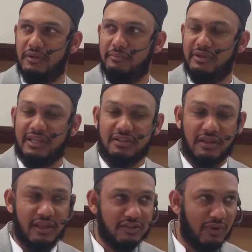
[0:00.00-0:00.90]
But actually
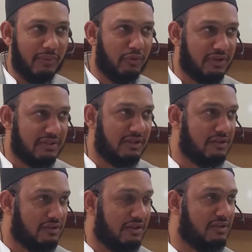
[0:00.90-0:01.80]
the reason why I got the
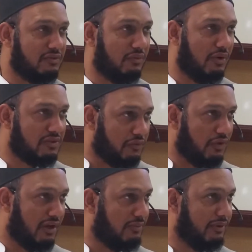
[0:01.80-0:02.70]
recitation in was for
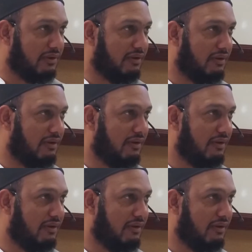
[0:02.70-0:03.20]
Arabic.